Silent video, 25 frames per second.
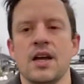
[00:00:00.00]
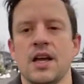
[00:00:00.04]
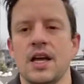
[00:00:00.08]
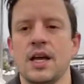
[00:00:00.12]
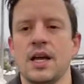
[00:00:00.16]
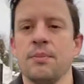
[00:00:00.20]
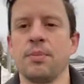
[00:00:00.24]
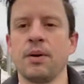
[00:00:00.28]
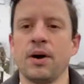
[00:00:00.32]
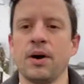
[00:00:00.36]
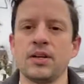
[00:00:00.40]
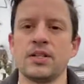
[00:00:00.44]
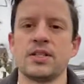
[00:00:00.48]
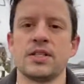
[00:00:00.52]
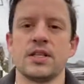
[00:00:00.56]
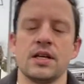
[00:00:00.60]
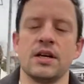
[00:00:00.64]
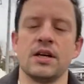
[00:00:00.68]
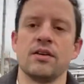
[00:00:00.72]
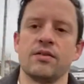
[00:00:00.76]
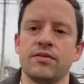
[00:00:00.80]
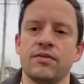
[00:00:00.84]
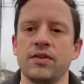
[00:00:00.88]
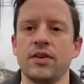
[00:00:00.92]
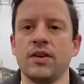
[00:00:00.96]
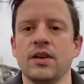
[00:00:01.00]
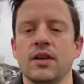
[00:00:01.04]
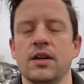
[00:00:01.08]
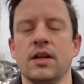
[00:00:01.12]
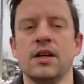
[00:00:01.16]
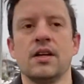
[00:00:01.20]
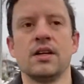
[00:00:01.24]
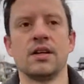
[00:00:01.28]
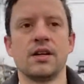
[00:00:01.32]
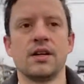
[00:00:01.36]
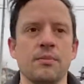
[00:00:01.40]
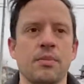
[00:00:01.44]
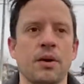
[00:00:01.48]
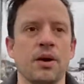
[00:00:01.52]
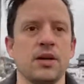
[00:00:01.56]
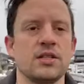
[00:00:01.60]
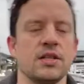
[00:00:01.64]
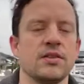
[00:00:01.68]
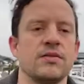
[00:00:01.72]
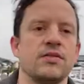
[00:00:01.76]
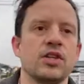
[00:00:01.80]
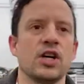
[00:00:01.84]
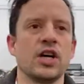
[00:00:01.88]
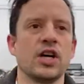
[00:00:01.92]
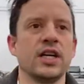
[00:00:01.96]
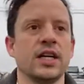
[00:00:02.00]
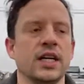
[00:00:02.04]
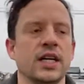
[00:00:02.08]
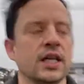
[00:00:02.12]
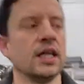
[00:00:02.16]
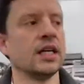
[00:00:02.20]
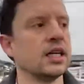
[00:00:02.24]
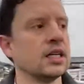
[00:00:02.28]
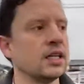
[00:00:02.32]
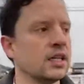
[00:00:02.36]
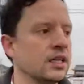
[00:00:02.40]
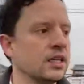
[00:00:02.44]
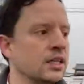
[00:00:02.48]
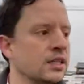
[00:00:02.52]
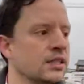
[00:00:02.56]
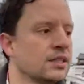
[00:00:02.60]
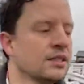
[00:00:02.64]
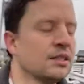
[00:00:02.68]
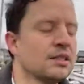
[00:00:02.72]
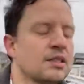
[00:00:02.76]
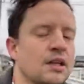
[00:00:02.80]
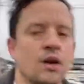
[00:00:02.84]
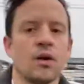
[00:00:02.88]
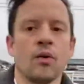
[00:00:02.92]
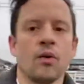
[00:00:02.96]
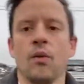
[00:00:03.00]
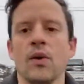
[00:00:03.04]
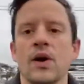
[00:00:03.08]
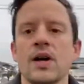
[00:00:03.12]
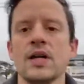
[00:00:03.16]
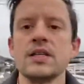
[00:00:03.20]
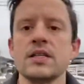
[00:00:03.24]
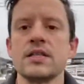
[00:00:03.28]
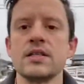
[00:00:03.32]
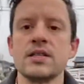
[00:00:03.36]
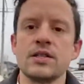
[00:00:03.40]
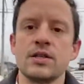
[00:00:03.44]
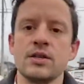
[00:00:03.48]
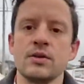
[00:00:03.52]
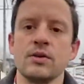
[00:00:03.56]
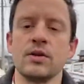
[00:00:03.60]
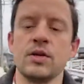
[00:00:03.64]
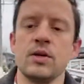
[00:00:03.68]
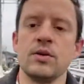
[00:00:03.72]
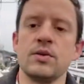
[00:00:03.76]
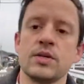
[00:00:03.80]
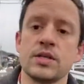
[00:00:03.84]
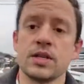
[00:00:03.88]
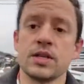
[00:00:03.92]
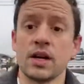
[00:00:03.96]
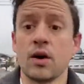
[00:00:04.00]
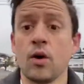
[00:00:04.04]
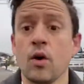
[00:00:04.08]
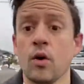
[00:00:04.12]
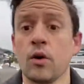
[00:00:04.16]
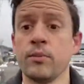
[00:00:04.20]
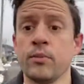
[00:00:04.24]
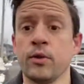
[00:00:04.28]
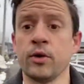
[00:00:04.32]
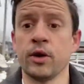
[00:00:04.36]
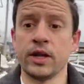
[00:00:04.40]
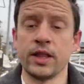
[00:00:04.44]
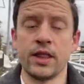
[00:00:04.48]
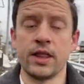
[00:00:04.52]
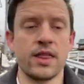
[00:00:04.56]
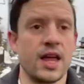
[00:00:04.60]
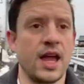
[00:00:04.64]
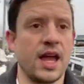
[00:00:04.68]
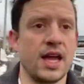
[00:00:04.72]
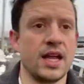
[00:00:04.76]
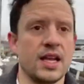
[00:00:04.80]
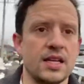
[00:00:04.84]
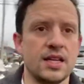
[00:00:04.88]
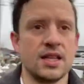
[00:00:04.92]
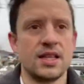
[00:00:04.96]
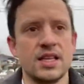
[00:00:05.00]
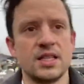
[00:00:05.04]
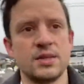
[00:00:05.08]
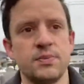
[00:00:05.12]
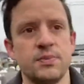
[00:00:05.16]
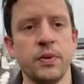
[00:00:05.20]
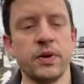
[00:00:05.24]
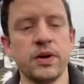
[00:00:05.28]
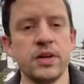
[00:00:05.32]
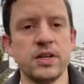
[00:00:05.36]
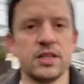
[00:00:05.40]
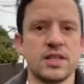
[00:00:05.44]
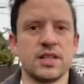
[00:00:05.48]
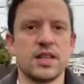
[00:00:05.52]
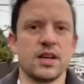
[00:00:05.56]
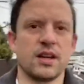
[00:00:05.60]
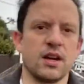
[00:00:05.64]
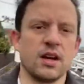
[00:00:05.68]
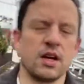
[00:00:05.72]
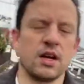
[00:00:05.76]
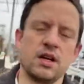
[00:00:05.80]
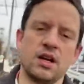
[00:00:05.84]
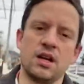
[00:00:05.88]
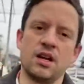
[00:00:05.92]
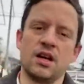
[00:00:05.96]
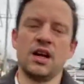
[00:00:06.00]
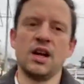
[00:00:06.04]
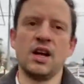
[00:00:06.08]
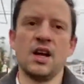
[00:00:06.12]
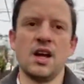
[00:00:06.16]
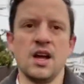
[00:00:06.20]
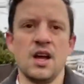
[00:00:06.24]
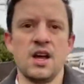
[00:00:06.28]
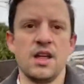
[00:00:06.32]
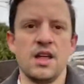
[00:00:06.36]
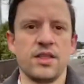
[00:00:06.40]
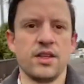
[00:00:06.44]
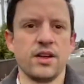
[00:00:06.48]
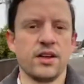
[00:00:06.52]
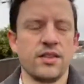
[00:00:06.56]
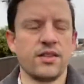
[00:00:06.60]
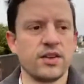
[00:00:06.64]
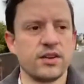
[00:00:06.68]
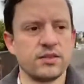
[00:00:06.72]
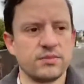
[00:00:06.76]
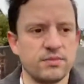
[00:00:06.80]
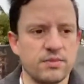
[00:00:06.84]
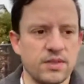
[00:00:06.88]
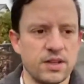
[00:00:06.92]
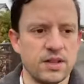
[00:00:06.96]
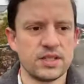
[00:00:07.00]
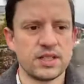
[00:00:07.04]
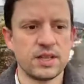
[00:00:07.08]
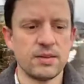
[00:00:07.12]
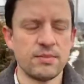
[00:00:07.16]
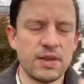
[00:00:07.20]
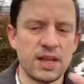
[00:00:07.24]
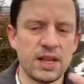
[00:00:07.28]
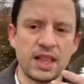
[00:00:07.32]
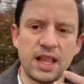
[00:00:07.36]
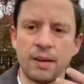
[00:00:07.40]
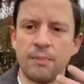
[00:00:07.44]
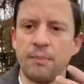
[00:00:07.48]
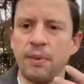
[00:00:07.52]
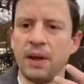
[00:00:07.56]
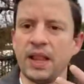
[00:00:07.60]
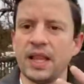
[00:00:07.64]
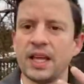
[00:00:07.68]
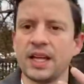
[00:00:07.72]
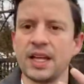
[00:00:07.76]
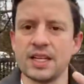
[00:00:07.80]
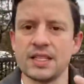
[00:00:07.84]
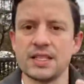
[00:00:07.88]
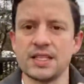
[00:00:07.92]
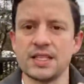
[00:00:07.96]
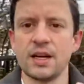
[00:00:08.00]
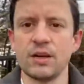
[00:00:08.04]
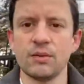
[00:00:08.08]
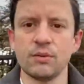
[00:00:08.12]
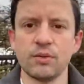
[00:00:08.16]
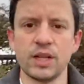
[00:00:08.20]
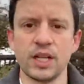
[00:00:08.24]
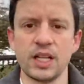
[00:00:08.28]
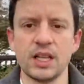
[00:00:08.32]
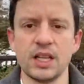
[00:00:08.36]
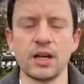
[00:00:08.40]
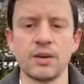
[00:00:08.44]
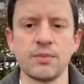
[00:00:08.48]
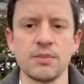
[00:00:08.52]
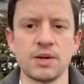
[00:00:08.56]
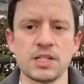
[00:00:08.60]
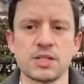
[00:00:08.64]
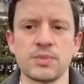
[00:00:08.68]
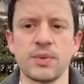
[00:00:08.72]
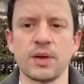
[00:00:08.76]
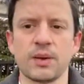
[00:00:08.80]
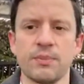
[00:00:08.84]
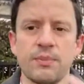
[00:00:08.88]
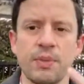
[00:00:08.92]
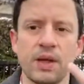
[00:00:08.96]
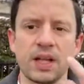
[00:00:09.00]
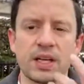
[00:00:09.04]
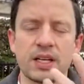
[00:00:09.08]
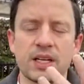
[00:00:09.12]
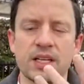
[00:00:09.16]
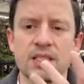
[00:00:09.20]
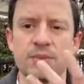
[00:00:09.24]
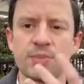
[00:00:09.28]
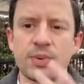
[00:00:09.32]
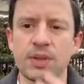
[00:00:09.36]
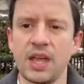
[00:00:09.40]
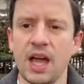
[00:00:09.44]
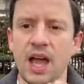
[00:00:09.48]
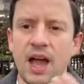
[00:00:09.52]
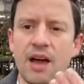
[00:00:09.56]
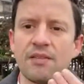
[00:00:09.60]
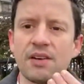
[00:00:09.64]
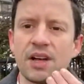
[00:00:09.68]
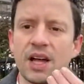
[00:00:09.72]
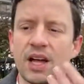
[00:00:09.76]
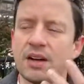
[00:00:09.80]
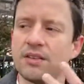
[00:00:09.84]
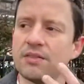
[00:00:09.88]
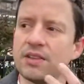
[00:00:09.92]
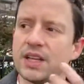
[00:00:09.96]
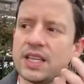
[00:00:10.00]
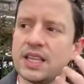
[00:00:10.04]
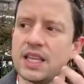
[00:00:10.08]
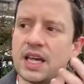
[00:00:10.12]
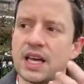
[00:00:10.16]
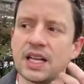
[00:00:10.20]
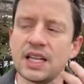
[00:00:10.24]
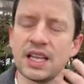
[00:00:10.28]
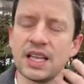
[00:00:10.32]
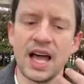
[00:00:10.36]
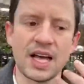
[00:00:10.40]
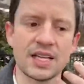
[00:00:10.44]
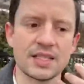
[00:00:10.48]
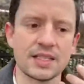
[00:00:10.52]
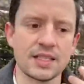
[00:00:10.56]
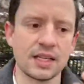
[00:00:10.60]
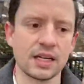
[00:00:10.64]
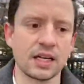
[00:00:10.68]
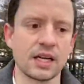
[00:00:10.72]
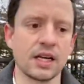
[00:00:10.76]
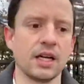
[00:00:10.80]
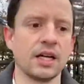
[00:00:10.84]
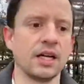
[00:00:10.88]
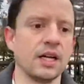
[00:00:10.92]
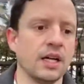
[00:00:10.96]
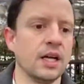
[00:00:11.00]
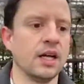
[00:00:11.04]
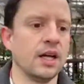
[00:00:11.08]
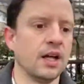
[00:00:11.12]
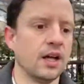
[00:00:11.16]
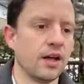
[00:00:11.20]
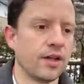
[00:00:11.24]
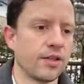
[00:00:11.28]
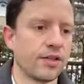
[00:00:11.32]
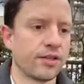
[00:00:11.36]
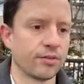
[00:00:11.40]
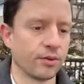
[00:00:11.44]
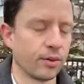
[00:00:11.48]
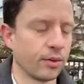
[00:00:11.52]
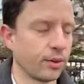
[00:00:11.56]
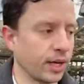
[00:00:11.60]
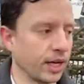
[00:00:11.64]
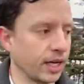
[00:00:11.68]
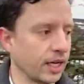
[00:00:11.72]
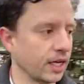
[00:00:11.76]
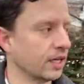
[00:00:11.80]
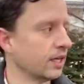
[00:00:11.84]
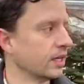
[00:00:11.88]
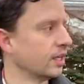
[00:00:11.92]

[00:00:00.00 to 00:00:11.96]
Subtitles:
parts of China was to use a cormorant. And these birds, they're something like pelicans. They don't really look much like pelicans, but they have kind of like that elastic throating.